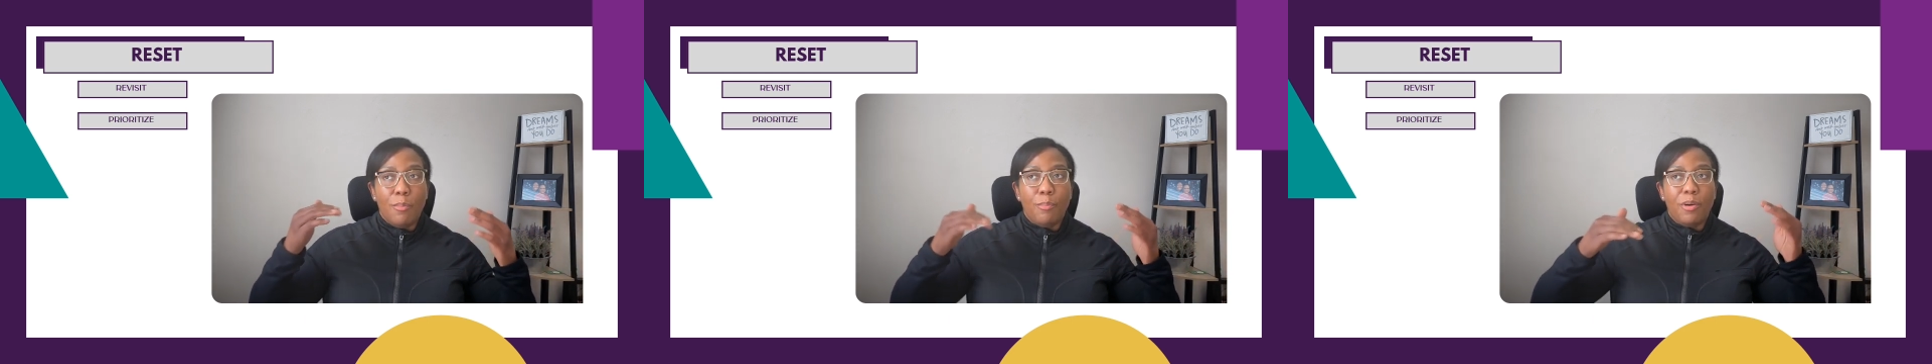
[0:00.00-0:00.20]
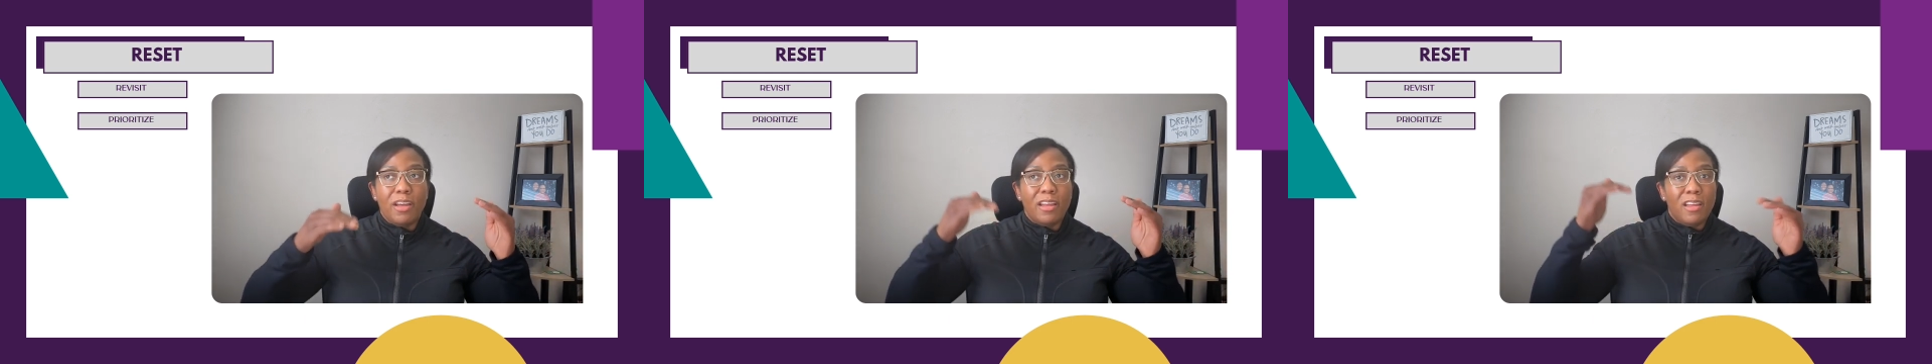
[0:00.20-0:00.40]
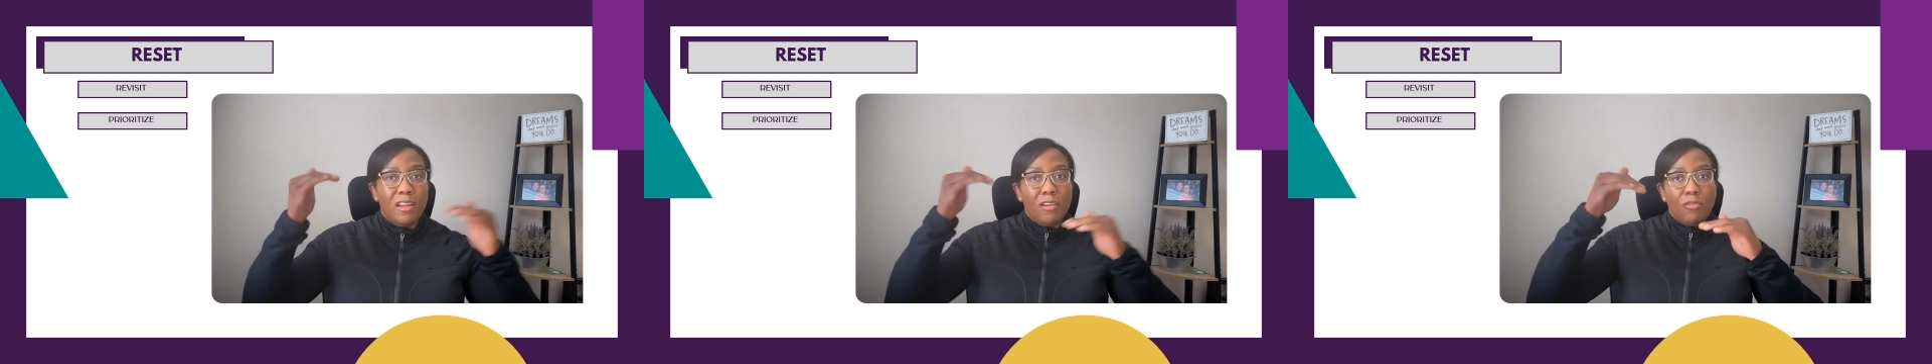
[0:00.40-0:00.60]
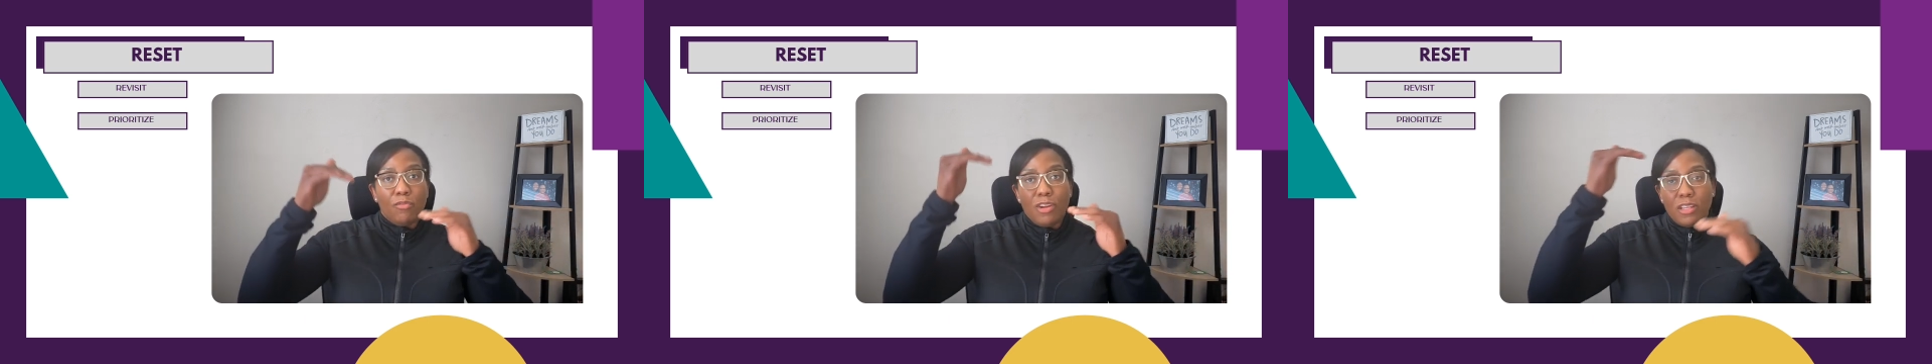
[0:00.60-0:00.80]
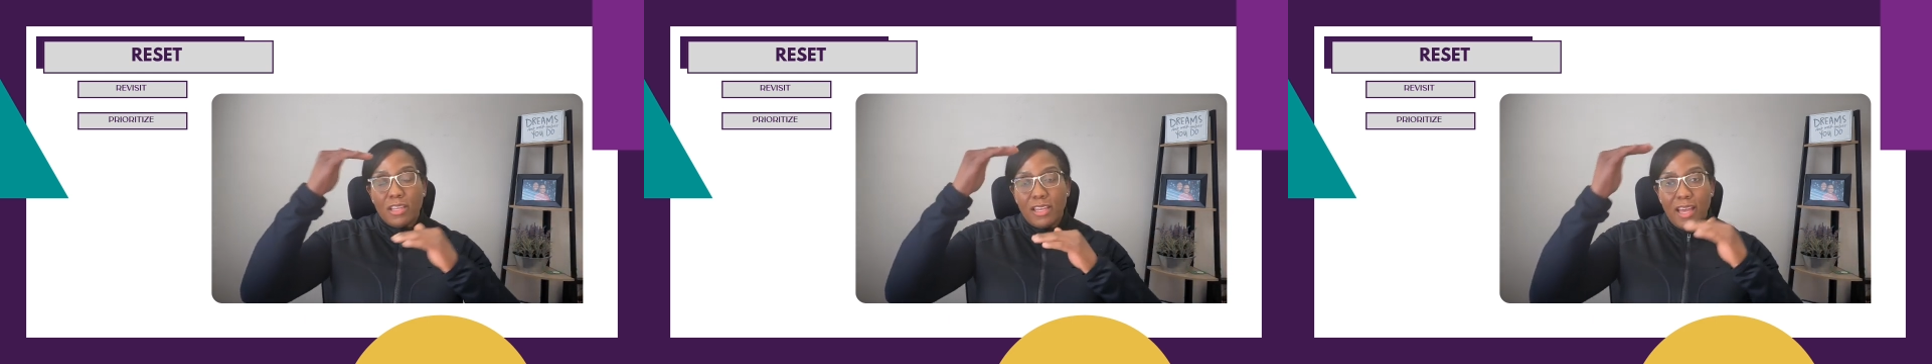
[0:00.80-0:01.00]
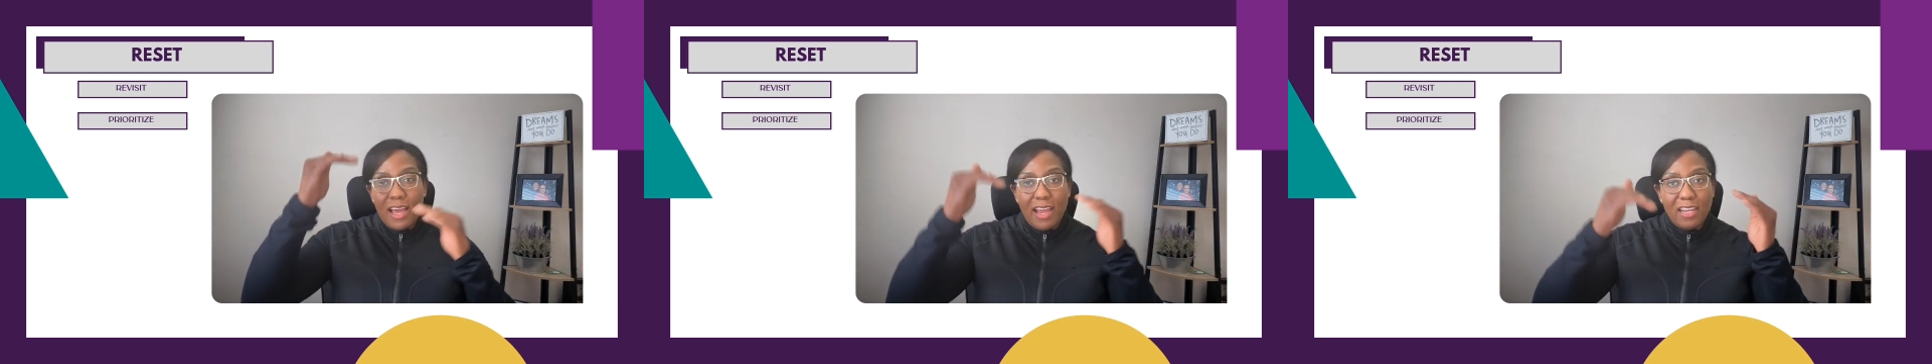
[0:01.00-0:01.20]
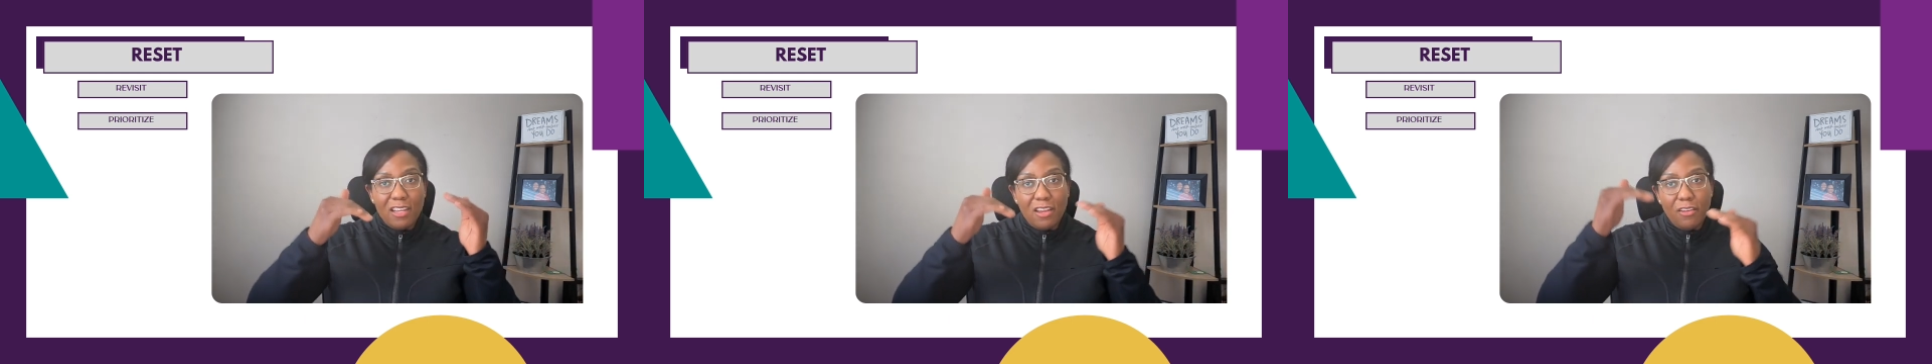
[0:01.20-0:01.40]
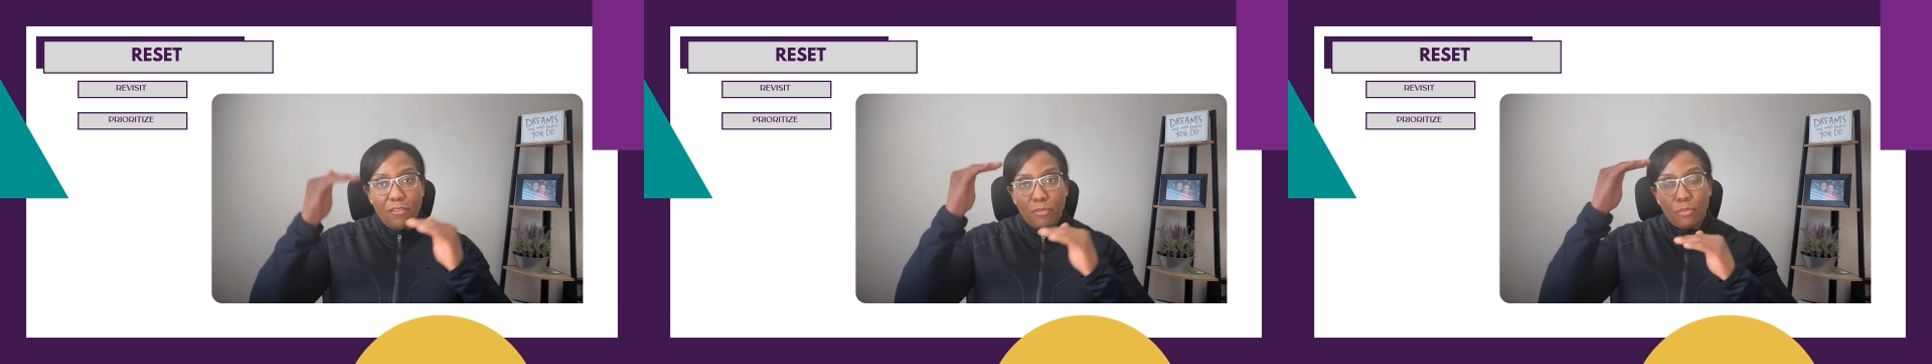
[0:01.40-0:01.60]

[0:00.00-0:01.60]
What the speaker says: but really kind of